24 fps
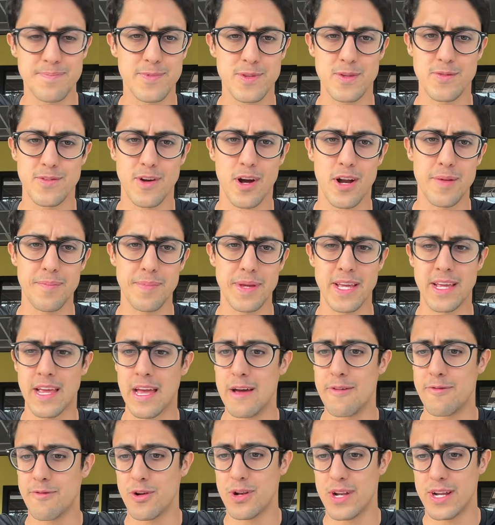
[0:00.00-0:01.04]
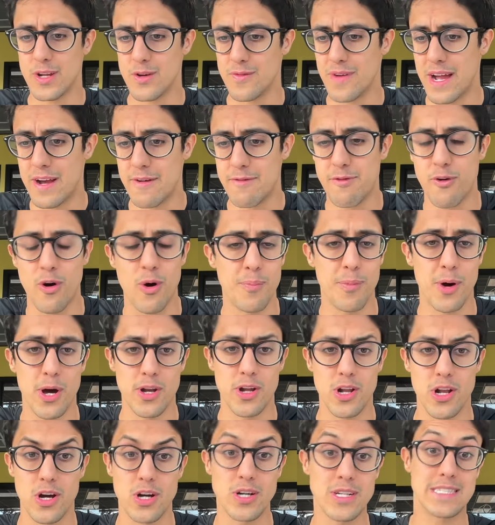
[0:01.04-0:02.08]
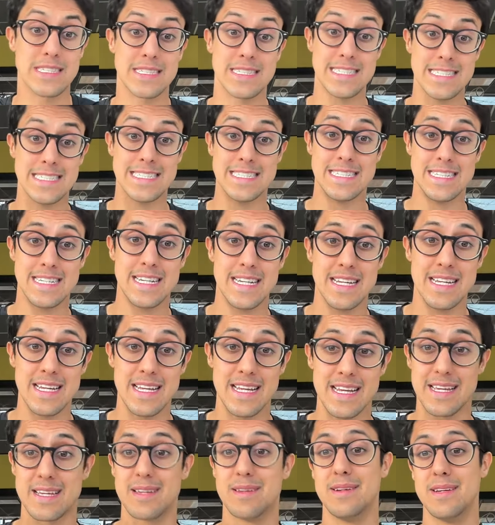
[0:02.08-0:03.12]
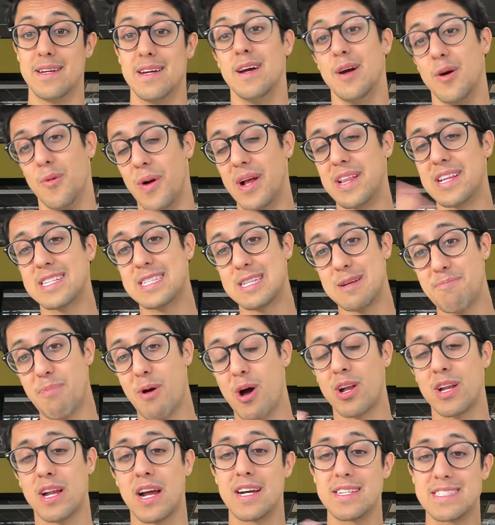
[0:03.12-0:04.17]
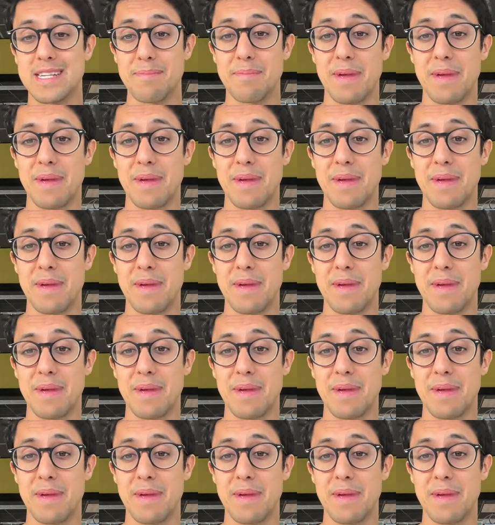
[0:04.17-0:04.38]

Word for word: You've got to be careful, and you've had four monologues. well, this is a podcast. I'm